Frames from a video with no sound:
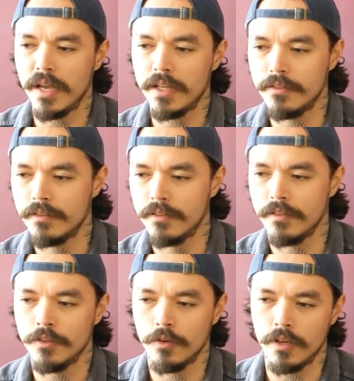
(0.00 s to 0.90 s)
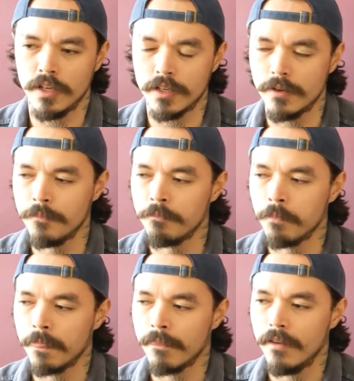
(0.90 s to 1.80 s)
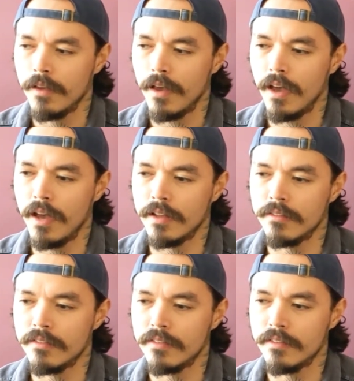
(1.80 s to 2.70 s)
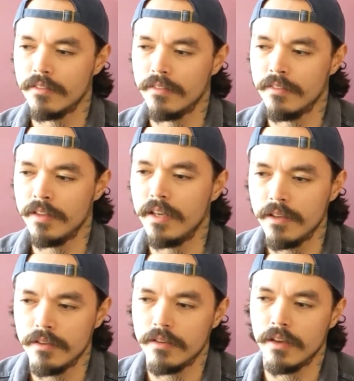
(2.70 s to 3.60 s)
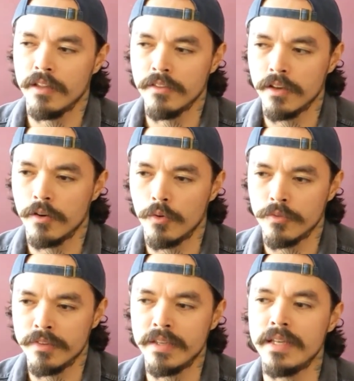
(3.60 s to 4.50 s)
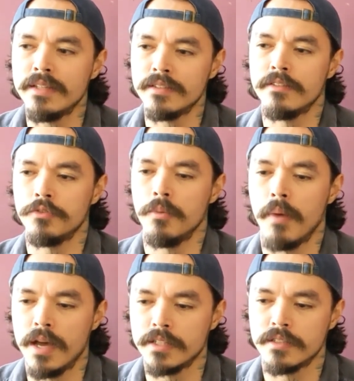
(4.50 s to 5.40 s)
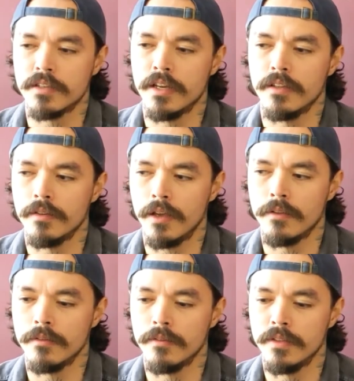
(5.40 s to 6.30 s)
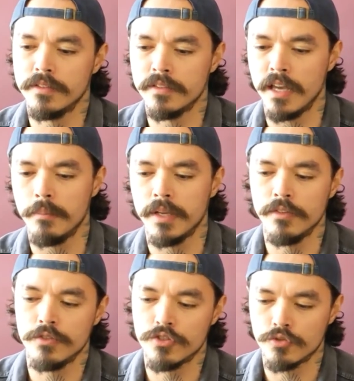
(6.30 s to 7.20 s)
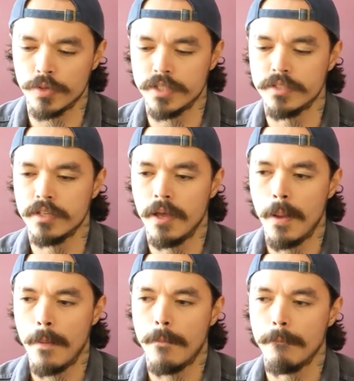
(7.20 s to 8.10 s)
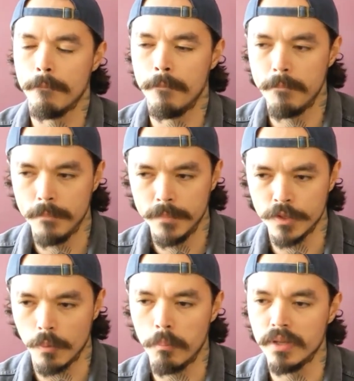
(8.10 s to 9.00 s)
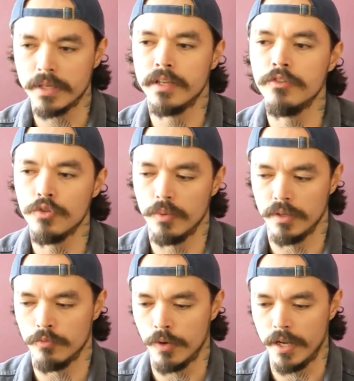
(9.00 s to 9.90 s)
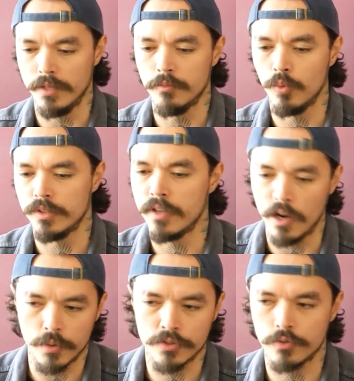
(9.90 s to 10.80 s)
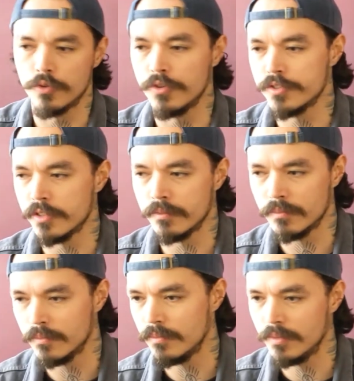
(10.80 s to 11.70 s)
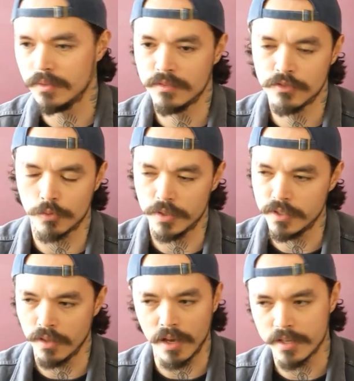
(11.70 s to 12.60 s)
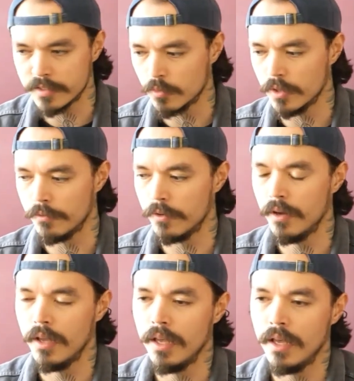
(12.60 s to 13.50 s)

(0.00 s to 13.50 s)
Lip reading: paint, you know, ink, and their needs and their demands and these gaming industries, you know, playing into it, right, with characters and storylines or whatever.